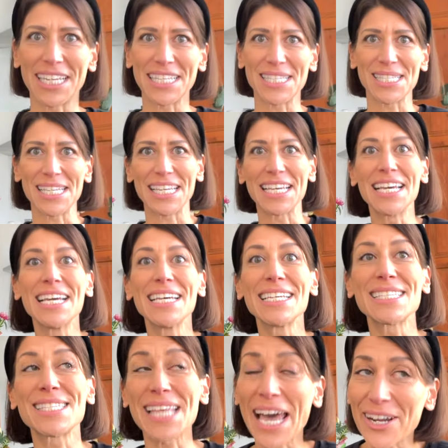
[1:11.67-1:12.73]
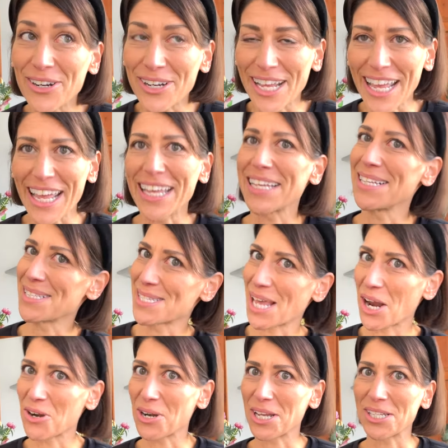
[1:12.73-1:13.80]
easy Saturday, it's
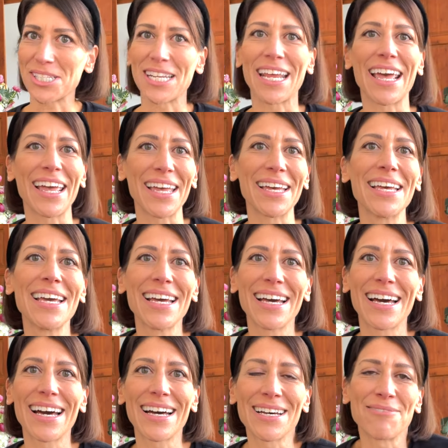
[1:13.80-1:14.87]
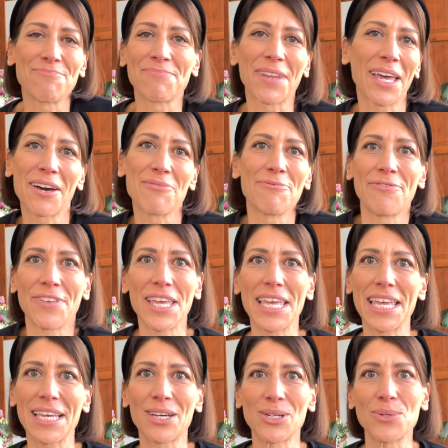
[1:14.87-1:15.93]
Saturday today, um,
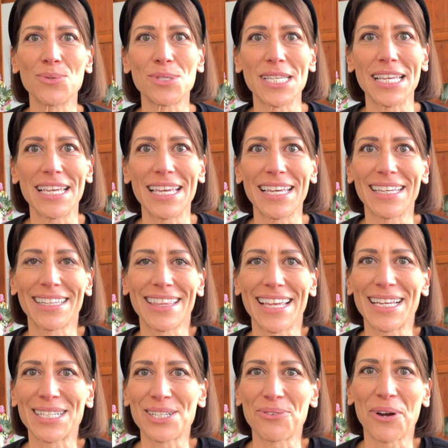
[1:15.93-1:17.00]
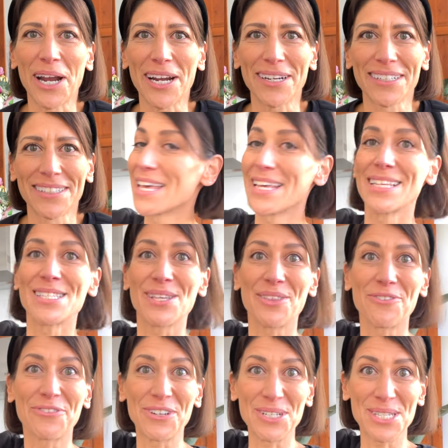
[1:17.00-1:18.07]
comfy, cozy thing to wear. So the
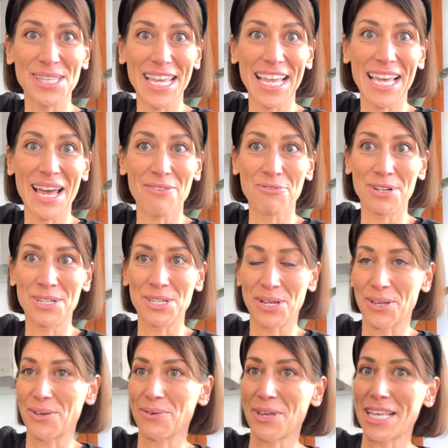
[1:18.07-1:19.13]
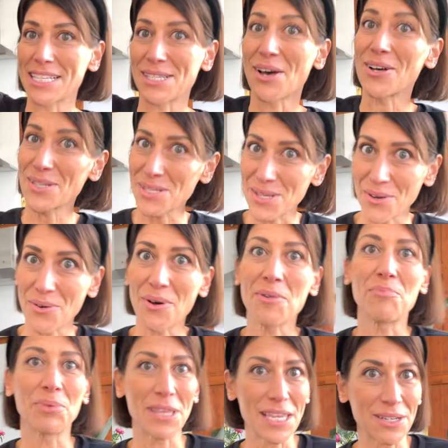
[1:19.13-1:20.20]
first thing I wanna show you is also a
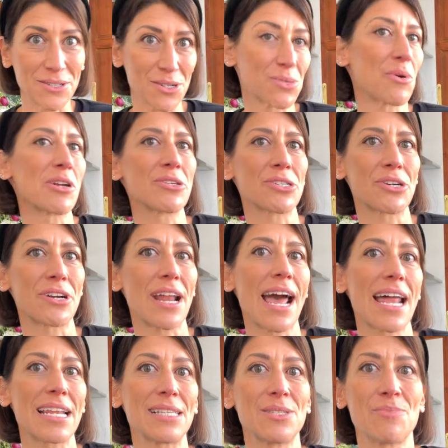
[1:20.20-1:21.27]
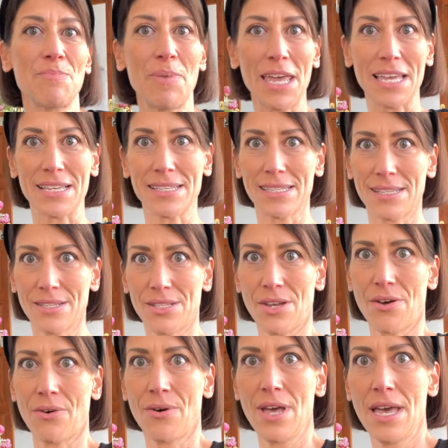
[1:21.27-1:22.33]
Bleecker sweatshirt at its base.
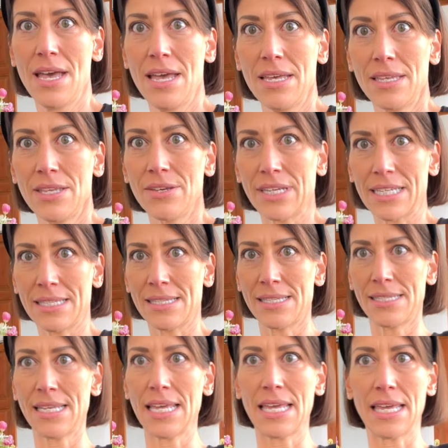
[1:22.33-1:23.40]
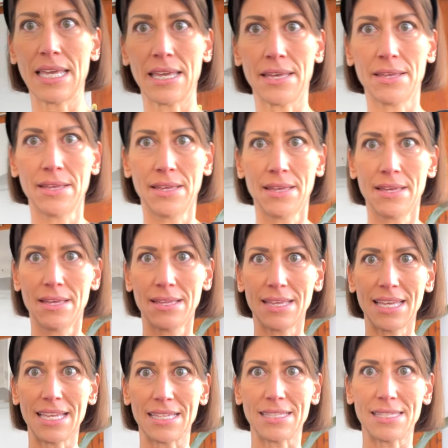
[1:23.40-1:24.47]
So you can see
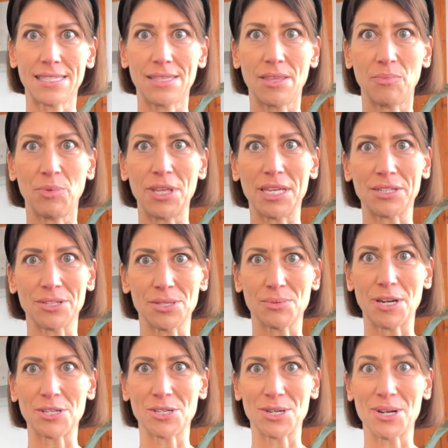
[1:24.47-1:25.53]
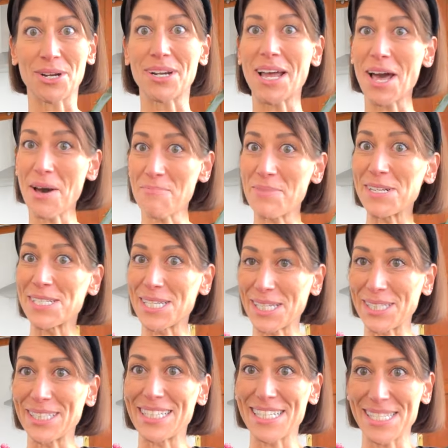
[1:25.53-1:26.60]
it's the Bleecker sweatshirt up until the